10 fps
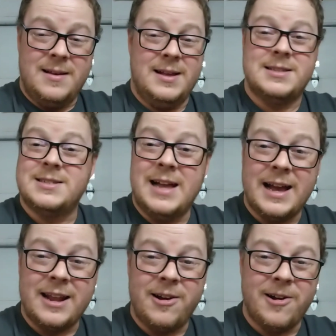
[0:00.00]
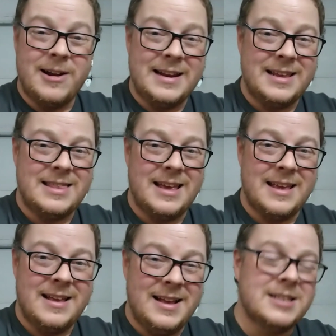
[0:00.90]
it's not going to hurt anything.
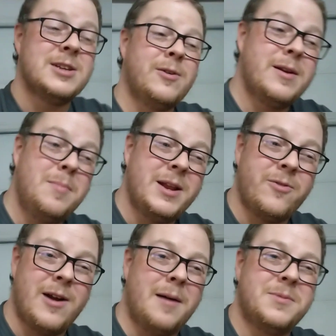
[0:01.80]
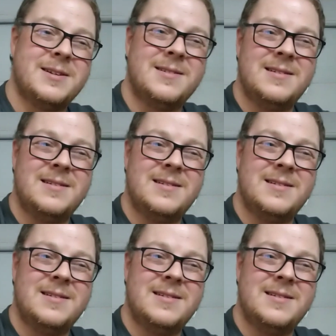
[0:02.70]
It's already been dropped.